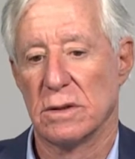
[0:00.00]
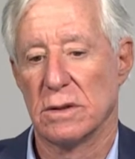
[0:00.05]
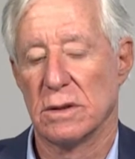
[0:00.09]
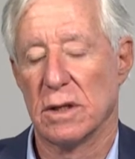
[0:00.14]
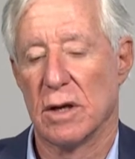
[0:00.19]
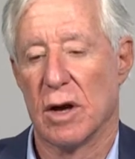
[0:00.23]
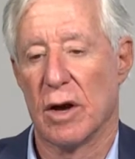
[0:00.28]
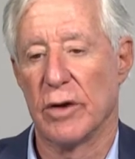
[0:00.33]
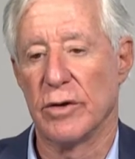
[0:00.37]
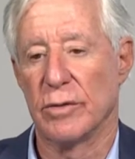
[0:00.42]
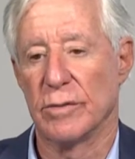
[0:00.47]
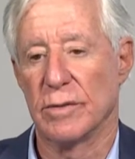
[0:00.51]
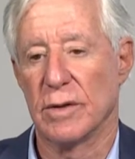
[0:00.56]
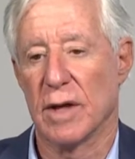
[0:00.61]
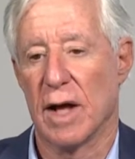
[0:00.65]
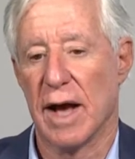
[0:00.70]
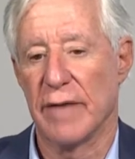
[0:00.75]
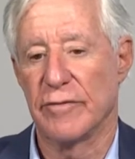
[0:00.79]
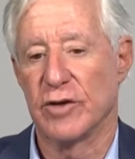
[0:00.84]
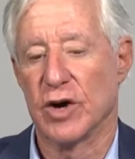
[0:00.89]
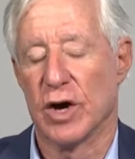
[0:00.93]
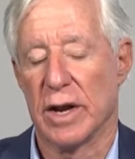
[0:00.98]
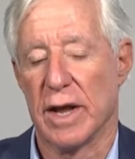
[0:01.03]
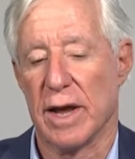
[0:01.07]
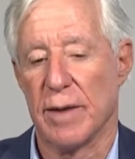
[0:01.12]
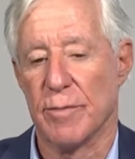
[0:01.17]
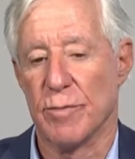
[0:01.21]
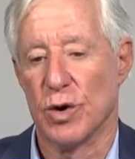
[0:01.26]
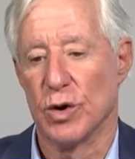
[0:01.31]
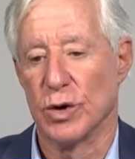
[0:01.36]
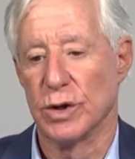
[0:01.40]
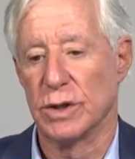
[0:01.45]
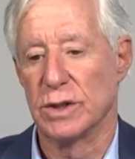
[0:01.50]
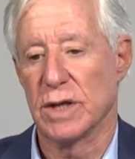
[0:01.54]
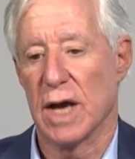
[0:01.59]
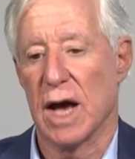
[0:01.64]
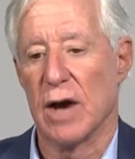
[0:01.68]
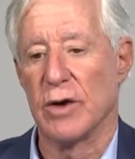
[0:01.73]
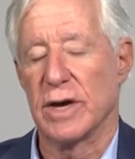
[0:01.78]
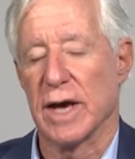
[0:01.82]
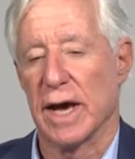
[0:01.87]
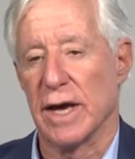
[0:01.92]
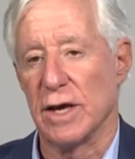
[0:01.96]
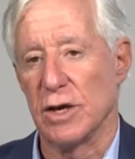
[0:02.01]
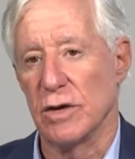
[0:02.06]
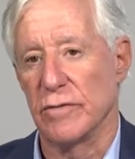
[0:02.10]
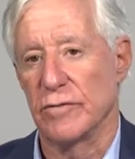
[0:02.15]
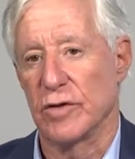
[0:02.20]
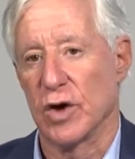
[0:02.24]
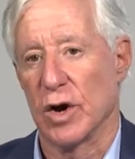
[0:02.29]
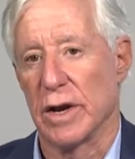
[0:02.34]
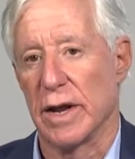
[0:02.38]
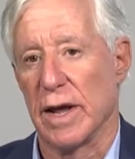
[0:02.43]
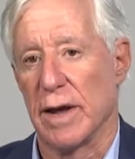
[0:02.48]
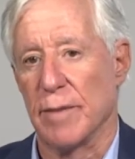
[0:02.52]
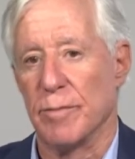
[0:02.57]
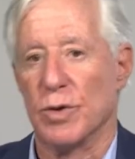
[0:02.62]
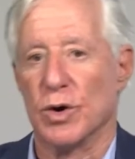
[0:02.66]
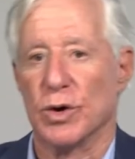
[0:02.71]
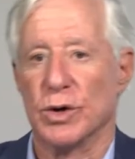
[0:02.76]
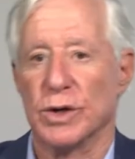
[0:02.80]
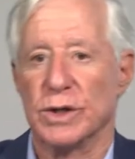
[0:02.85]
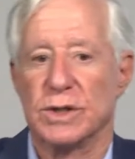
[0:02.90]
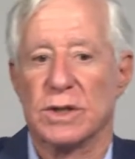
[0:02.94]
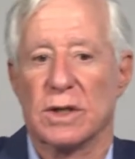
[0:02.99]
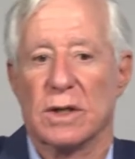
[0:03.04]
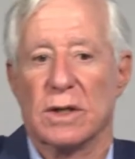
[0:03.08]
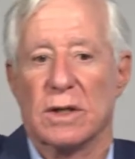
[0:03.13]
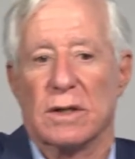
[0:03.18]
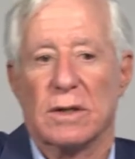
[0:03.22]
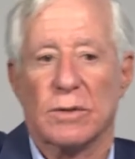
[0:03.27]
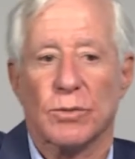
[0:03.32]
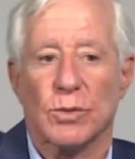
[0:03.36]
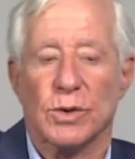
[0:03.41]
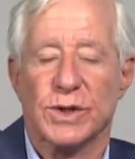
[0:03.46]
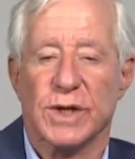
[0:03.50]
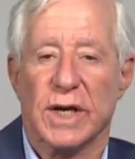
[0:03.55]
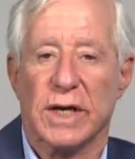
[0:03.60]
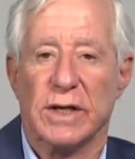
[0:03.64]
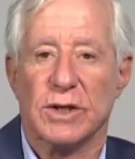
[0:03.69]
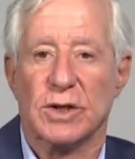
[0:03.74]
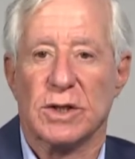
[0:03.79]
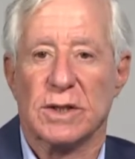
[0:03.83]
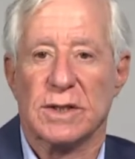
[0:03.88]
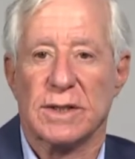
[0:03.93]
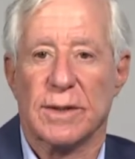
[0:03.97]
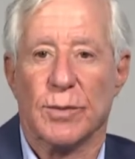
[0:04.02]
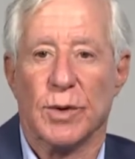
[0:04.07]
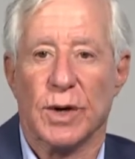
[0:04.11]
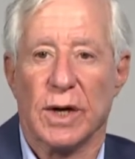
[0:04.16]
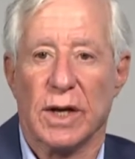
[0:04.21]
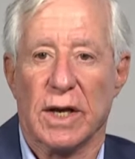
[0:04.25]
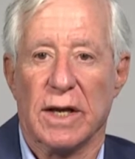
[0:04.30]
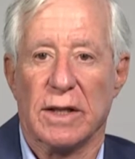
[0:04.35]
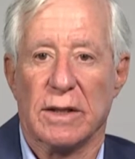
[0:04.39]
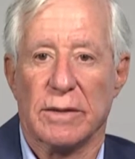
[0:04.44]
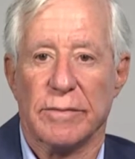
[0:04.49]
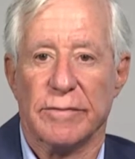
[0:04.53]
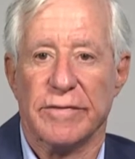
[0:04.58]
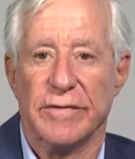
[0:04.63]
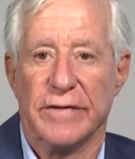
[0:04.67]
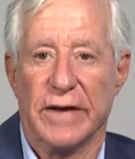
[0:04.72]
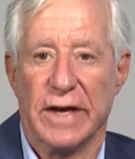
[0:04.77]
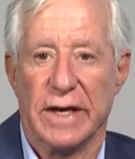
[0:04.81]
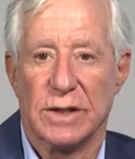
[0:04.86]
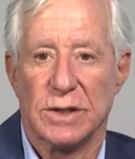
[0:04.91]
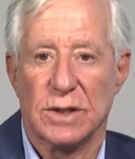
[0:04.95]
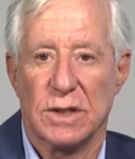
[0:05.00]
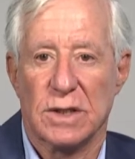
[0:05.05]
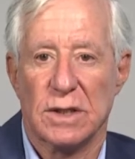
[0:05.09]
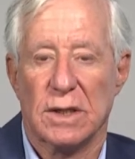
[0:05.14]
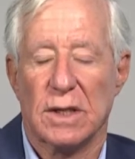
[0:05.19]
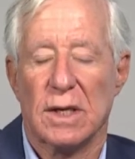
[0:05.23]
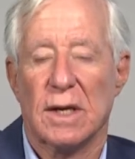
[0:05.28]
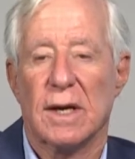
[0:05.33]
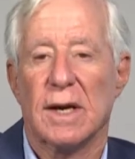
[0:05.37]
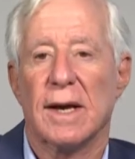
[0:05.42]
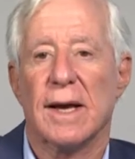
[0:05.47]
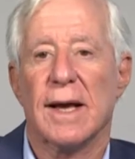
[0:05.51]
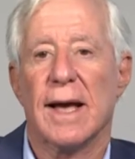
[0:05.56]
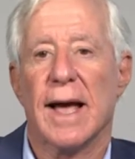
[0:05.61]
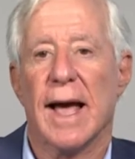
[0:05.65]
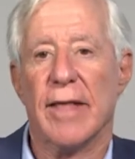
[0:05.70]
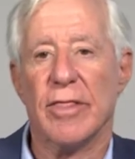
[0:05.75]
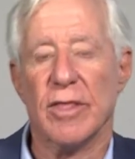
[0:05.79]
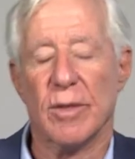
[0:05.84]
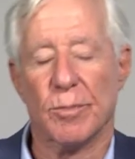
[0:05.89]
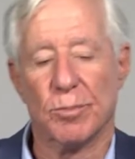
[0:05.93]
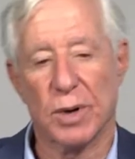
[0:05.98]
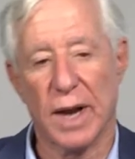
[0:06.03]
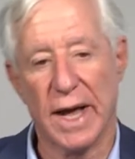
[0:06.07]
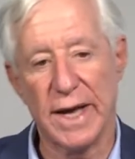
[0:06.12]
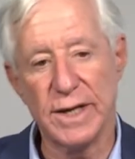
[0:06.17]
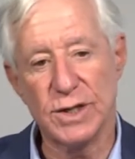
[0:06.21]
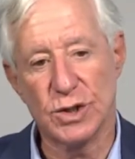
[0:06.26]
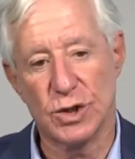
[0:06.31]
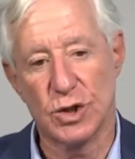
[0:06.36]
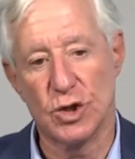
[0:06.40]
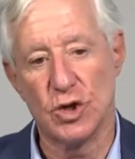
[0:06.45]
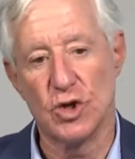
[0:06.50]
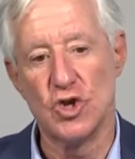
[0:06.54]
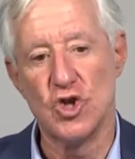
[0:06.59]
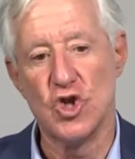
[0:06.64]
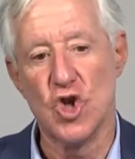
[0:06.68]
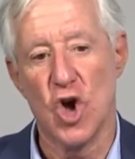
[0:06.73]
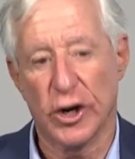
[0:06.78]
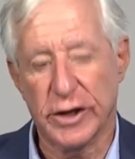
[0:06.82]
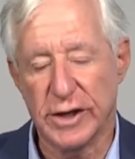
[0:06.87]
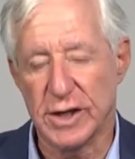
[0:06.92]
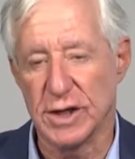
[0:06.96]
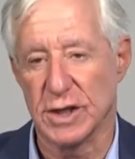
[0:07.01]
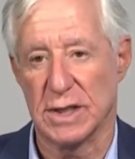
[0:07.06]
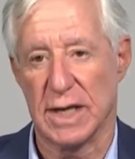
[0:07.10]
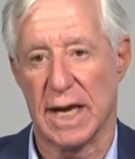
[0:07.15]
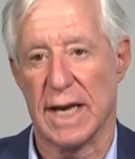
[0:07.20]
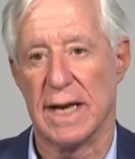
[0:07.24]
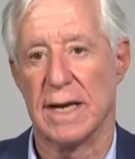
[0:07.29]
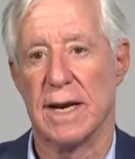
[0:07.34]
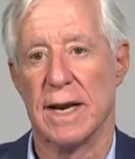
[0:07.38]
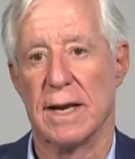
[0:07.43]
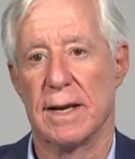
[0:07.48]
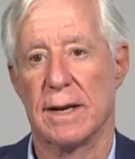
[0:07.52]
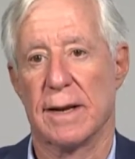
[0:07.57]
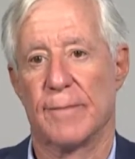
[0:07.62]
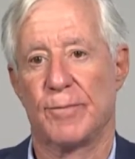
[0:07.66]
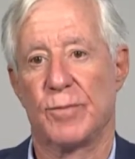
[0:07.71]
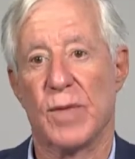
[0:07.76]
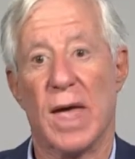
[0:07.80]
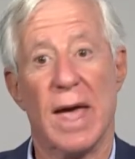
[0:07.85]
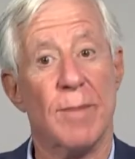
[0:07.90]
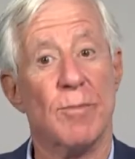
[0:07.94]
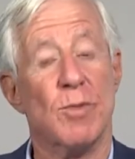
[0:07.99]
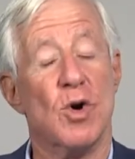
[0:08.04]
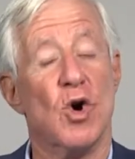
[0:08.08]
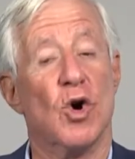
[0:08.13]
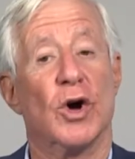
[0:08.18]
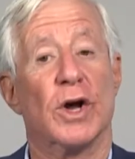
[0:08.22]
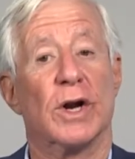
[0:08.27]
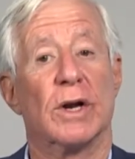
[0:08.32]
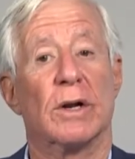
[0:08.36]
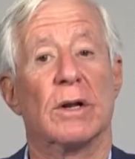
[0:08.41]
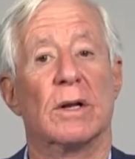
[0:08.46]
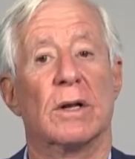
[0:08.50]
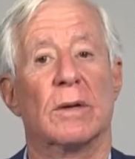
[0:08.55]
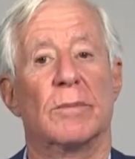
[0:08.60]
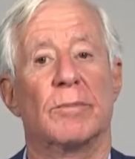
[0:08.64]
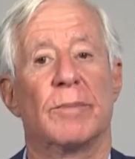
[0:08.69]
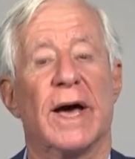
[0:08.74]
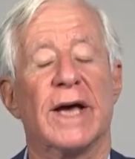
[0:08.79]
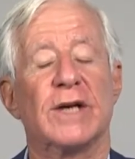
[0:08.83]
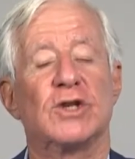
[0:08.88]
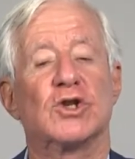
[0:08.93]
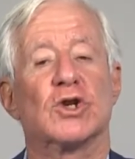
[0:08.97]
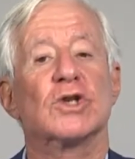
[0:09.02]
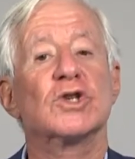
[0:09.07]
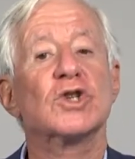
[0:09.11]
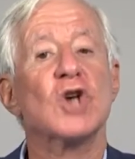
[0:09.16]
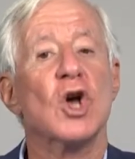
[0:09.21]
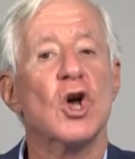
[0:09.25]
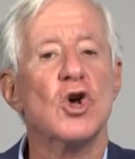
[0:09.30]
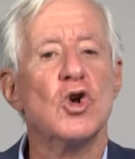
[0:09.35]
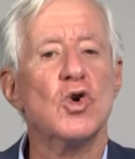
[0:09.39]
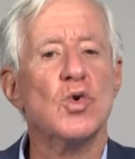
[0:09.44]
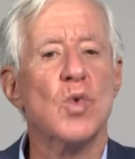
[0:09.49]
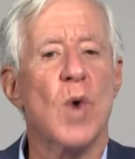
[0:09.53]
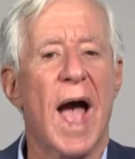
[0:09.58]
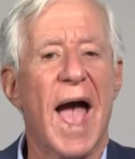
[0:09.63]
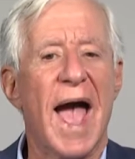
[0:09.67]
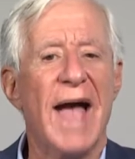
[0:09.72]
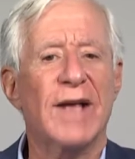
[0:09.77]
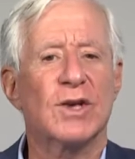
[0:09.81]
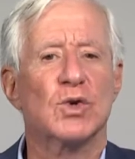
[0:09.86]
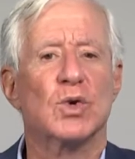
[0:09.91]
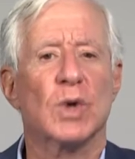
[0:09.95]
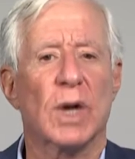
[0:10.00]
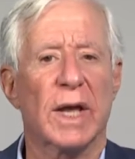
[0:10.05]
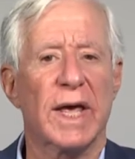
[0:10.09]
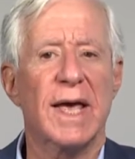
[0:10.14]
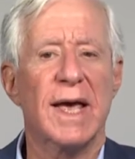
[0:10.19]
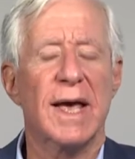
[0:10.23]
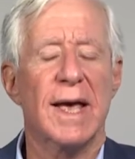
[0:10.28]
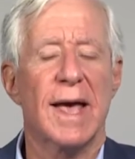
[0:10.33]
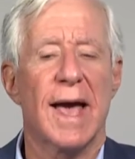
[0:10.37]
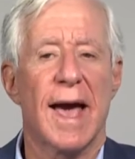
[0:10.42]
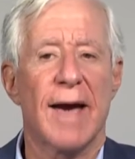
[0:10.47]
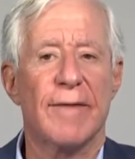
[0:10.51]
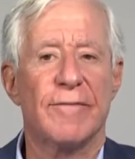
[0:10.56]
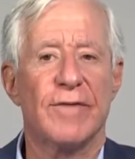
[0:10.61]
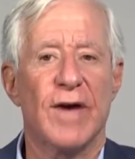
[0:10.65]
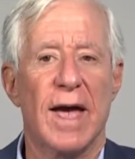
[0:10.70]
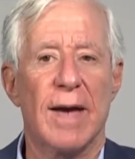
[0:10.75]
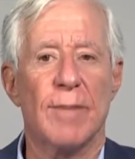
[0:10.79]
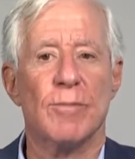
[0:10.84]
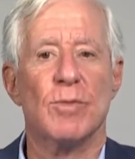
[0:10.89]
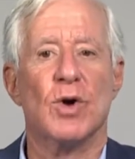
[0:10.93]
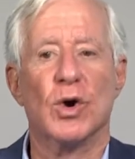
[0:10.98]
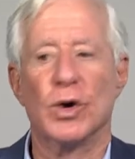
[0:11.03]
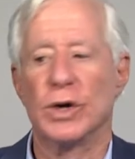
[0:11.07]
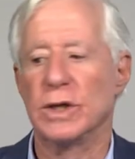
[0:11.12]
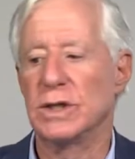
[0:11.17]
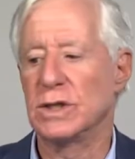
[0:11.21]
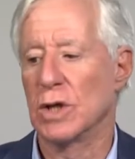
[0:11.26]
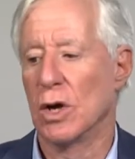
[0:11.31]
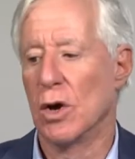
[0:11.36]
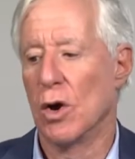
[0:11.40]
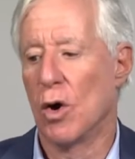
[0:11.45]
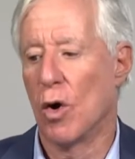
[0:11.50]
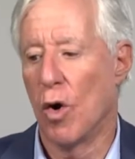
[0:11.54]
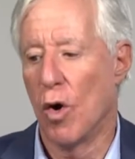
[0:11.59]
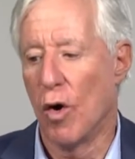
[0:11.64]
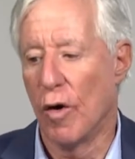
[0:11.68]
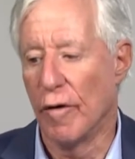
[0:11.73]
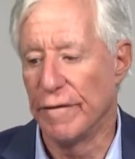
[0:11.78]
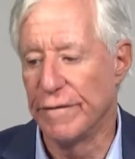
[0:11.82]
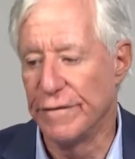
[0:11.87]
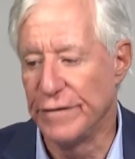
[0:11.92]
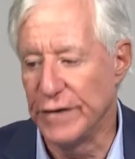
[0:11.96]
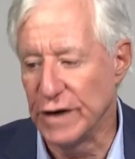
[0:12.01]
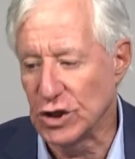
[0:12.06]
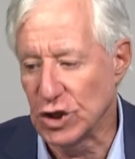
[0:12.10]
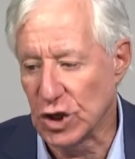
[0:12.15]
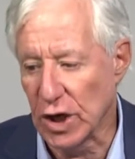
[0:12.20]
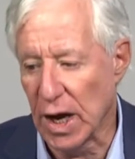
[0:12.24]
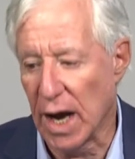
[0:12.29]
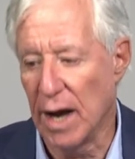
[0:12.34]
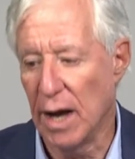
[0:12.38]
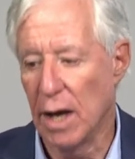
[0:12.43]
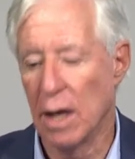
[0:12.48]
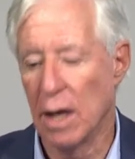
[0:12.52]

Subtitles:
oh, I've got hemorrhoids, okay, you've got hemorrhoids, we'll send you to someone to get them fixed. And the place not to send hemorrhoidal patients who actually have hemorrhoids or fissure